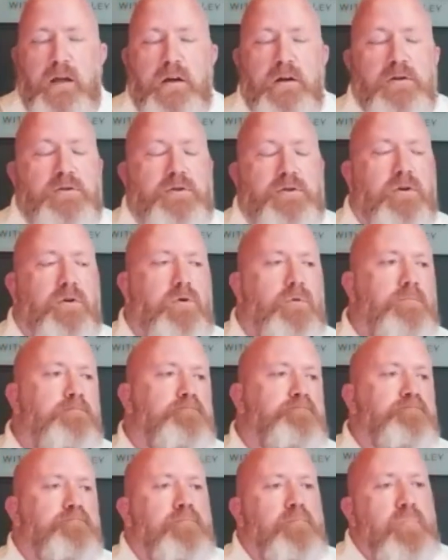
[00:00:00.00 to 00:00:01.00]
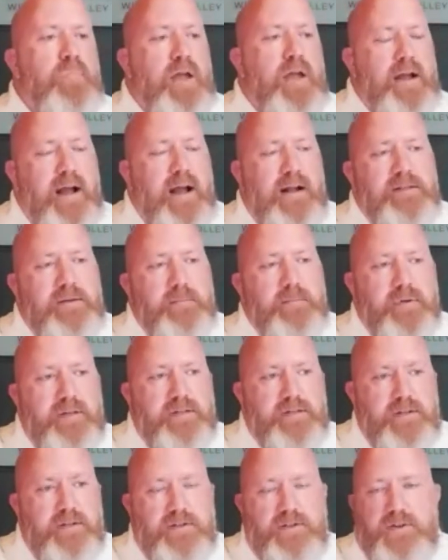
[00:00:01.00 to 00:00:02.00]
So I got to
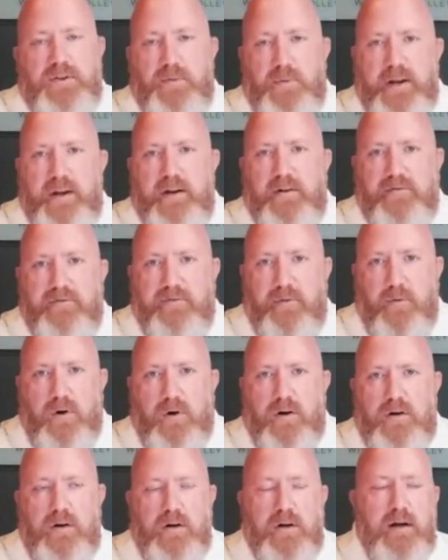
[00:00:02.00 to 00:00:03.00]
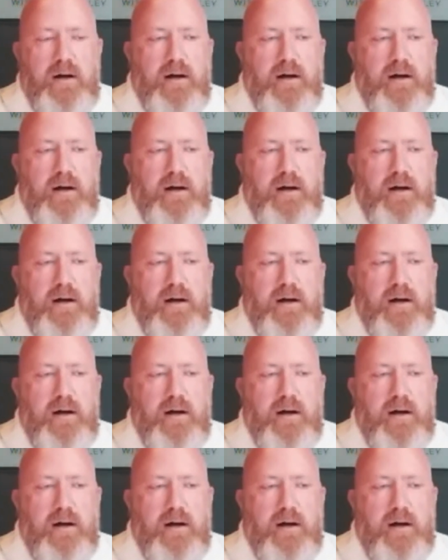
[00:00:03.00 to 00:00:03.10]
business 3 and 4.